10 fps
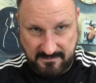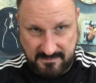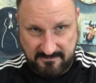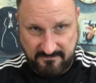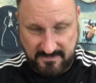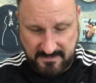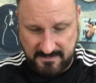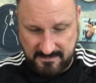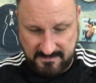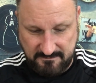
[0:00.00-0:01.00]
have
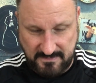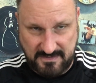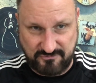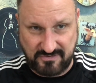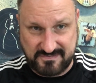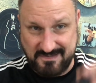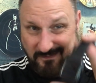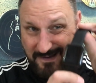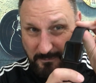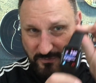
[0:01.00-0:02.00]
my trusty
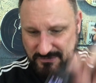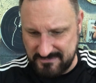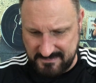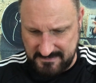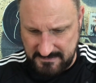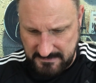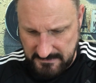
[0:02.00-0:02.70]
iWatch on today.